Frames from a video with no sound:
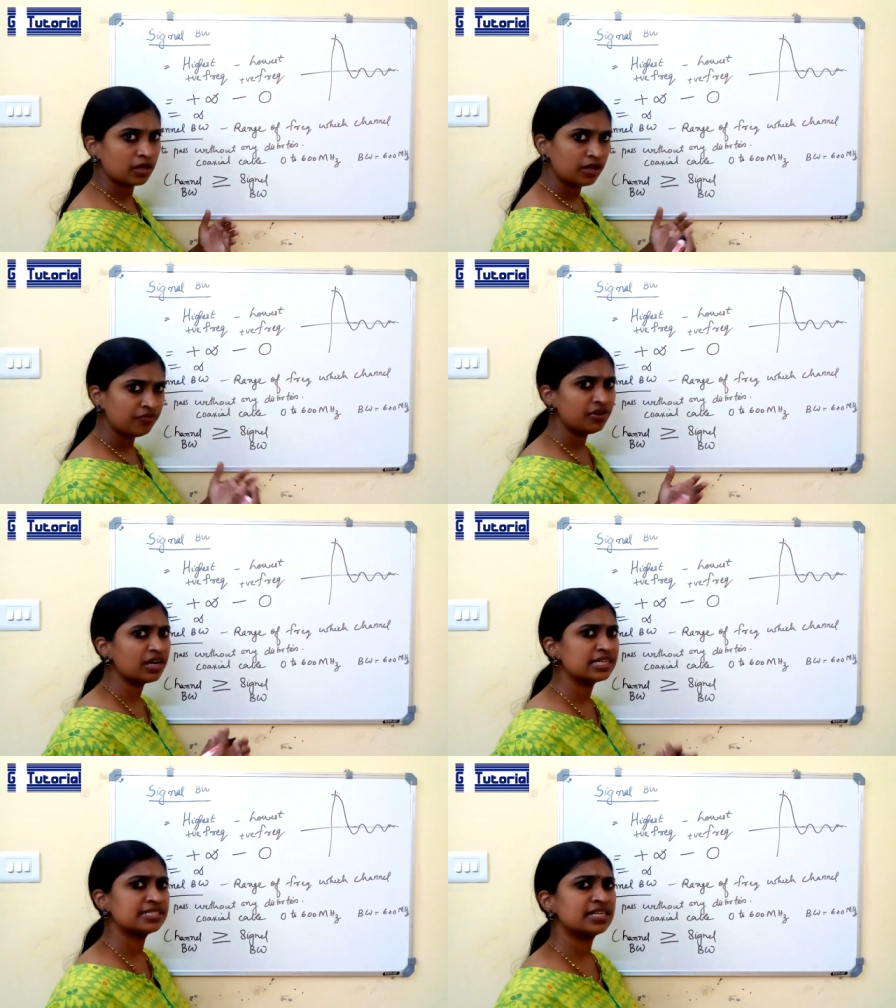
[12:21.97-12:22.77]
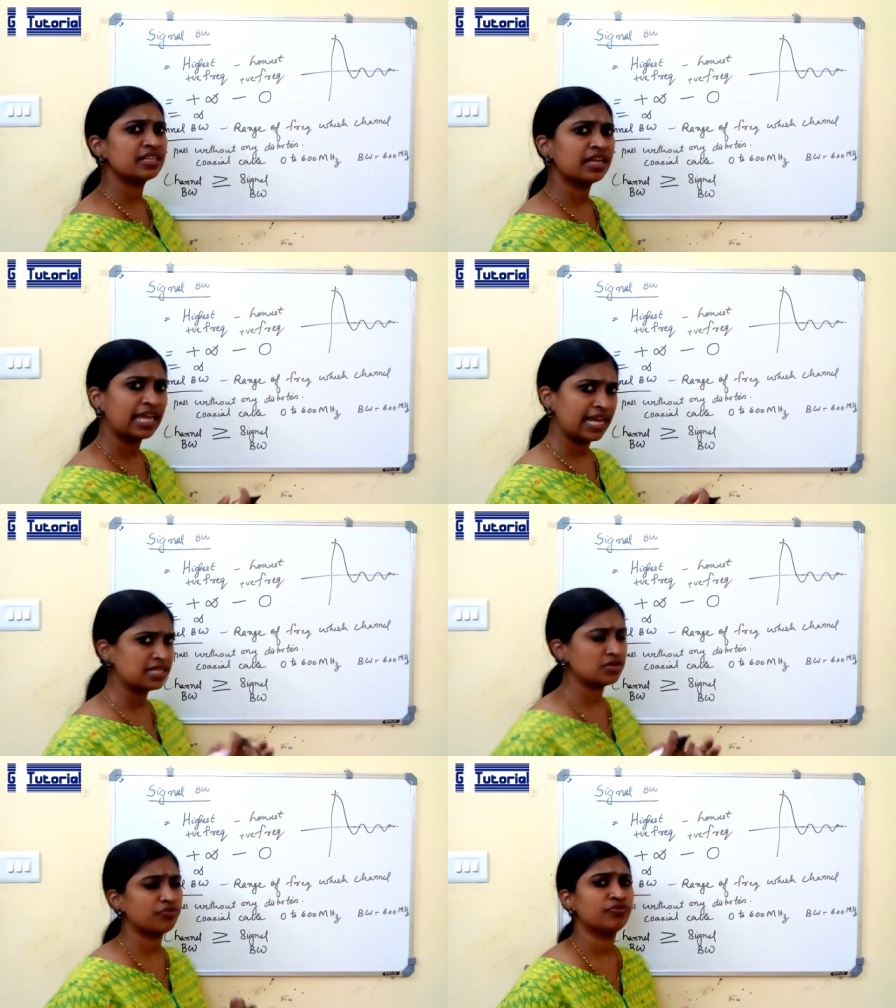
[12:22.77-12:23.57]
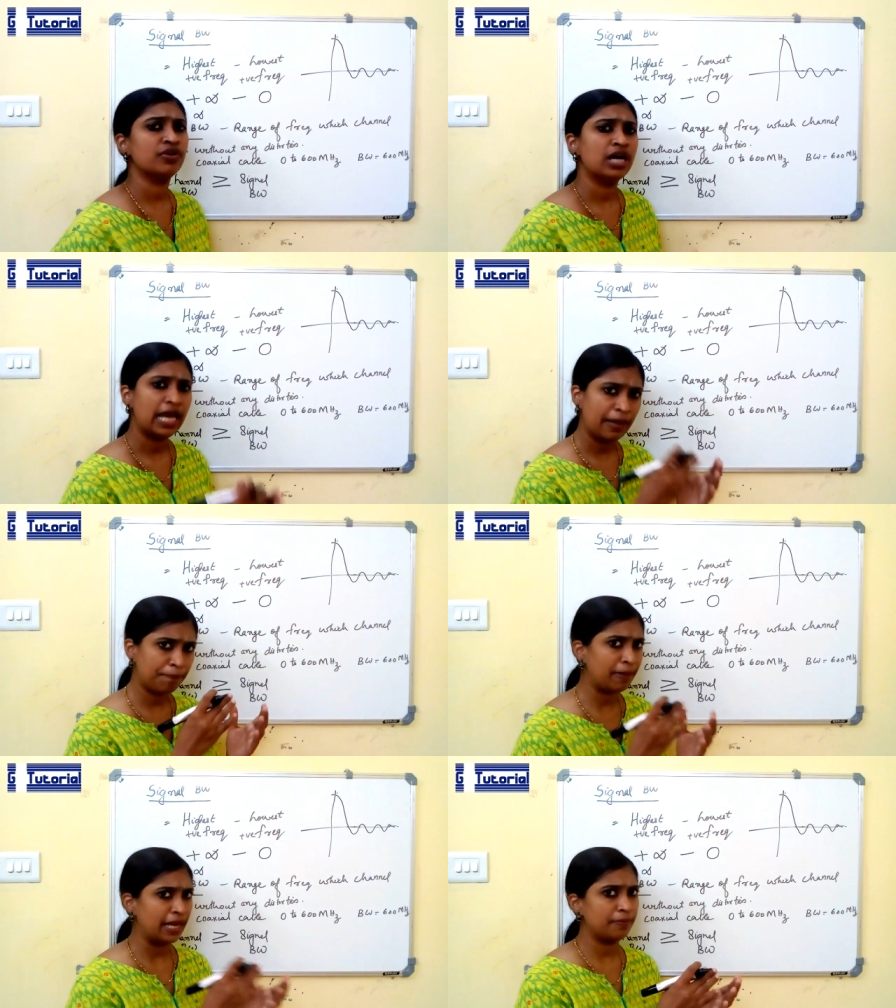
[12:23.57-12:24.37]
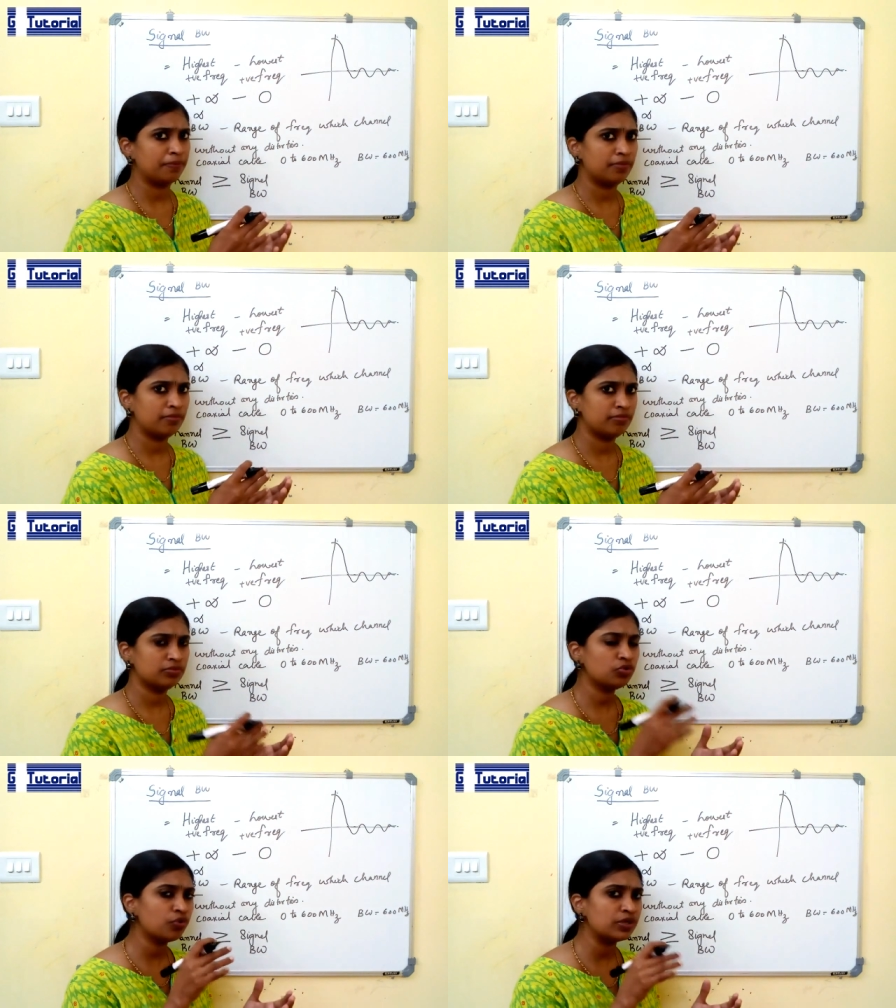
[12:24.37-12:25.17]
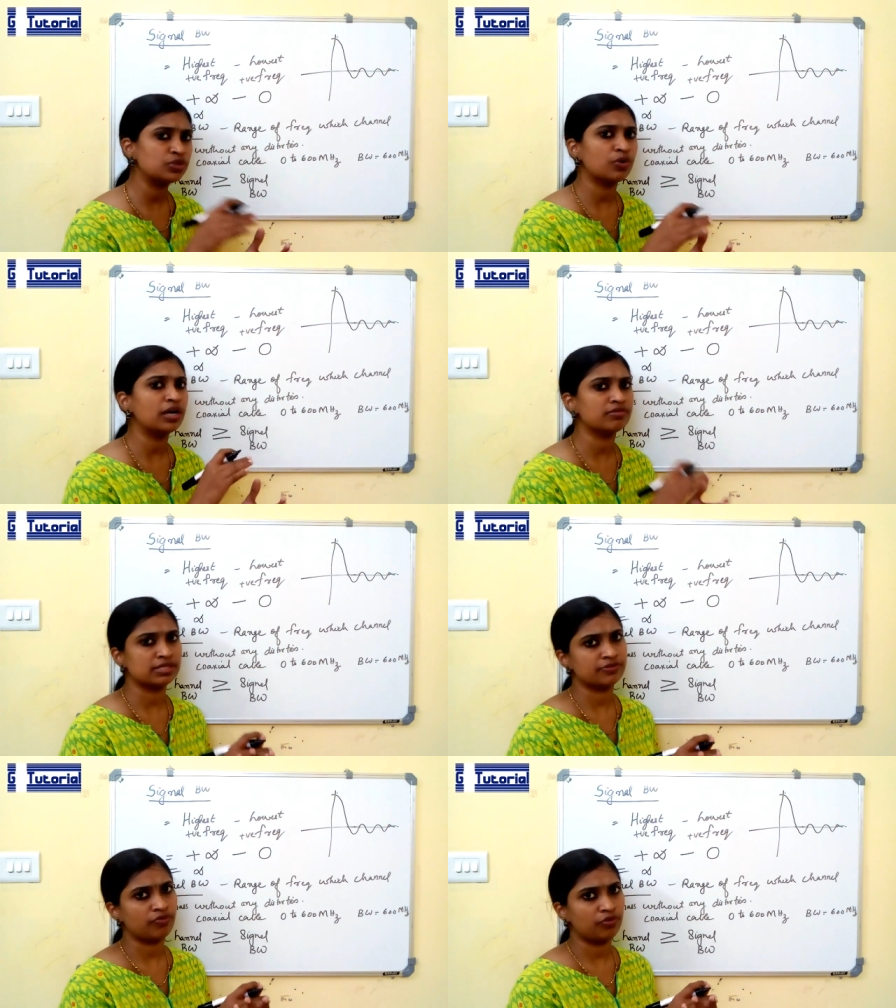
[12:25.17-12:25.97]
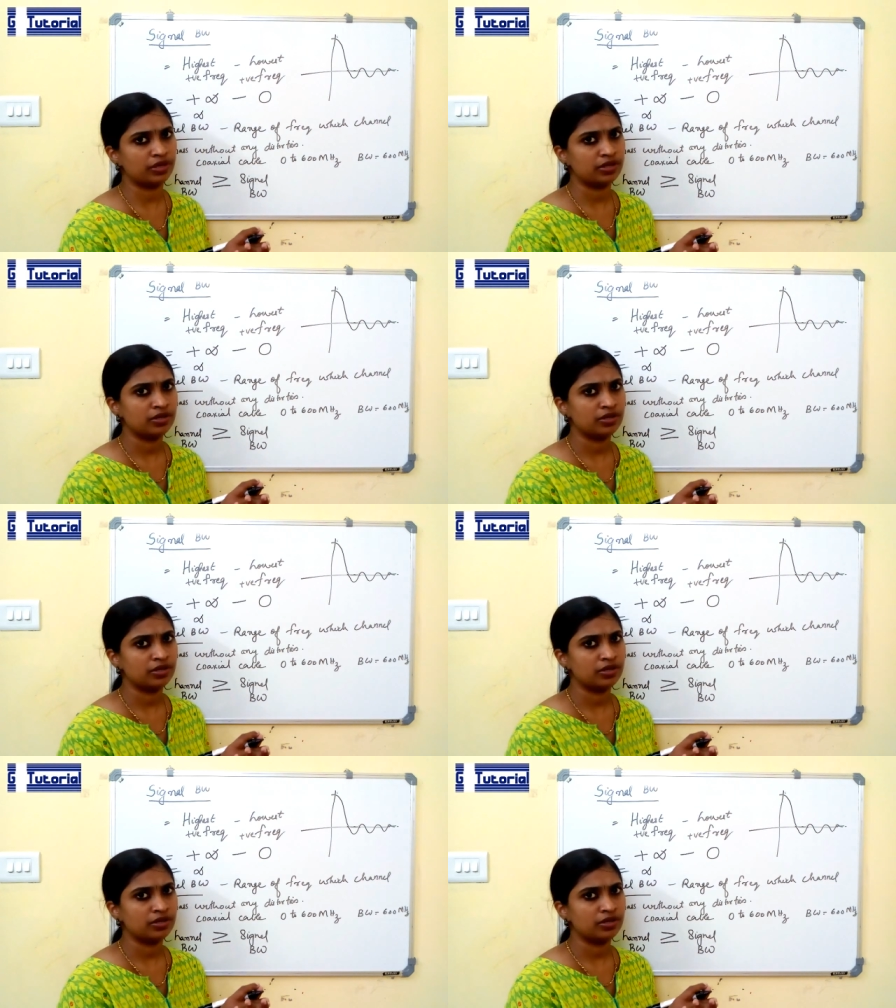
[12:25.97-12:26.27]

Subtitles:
If you are considering the case of a pipe through which water is flowing,